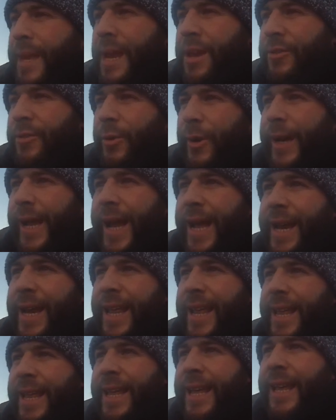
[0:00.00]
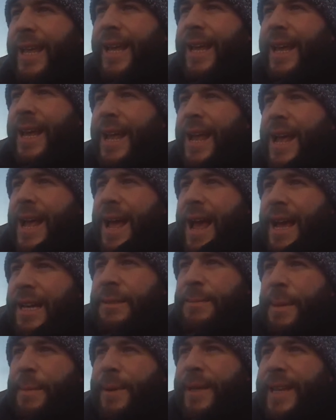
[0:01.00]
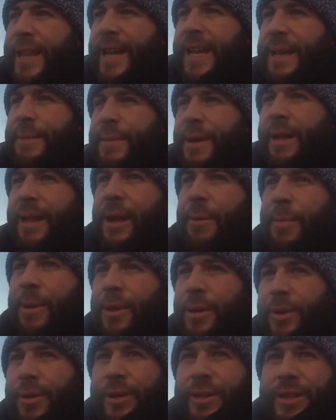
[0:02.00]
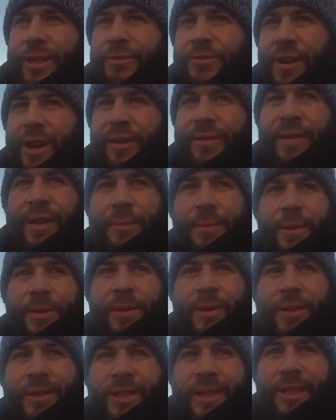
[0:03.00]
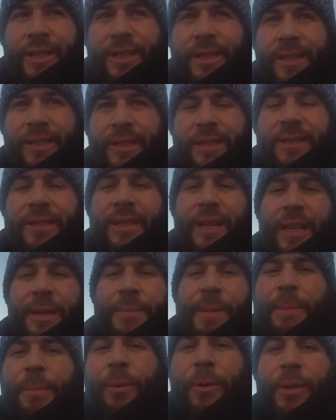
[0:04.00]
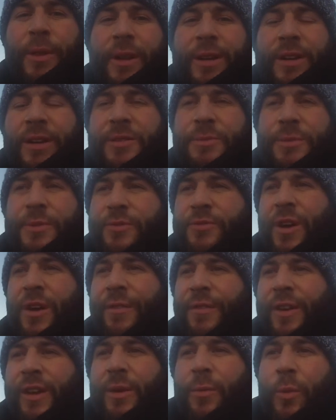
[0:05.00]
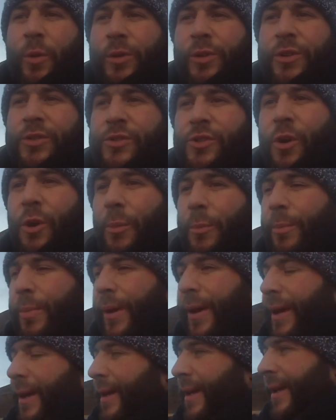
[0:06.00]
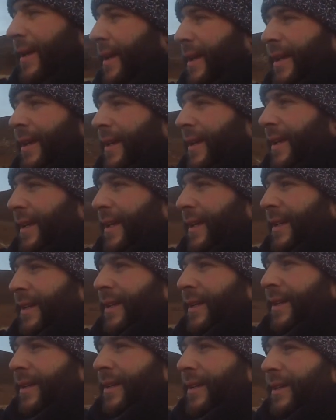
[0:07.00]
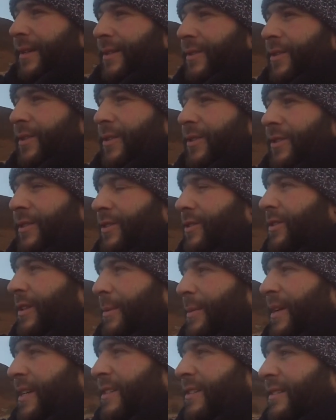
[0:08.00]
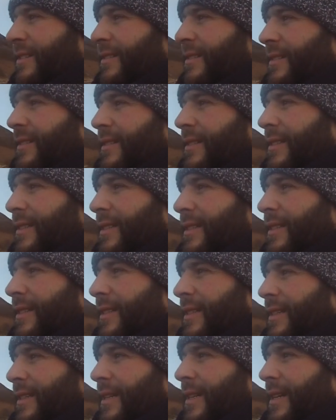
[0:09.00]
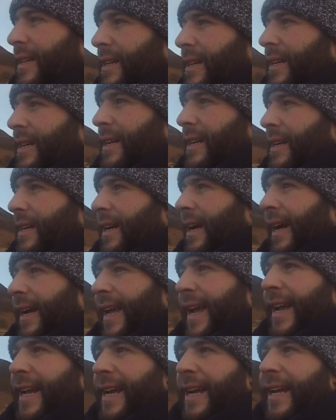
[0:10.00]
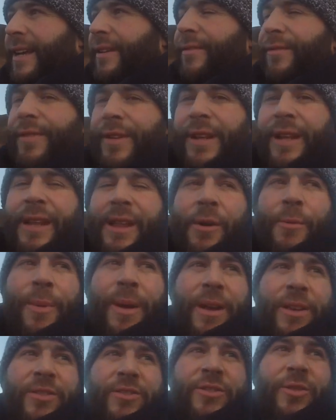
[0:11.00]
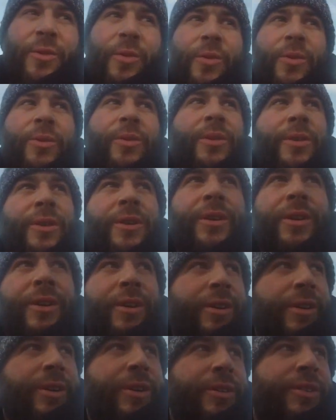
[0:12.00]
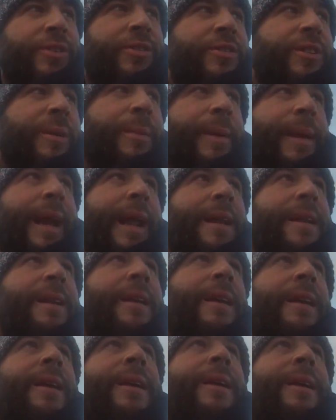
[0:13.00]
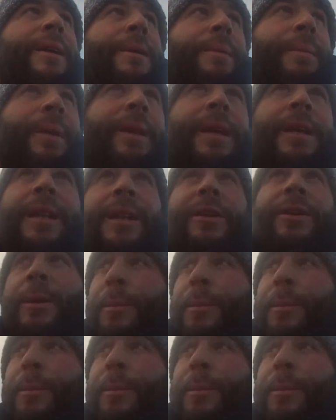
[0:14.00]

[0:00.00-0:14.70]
So again, it's maybe taking me a little bit longer to drive here because of silly people in their Christmas traffic and wanting to shop, but just amazing. Again, I can feel a little bit of snow just coming in, but the cloud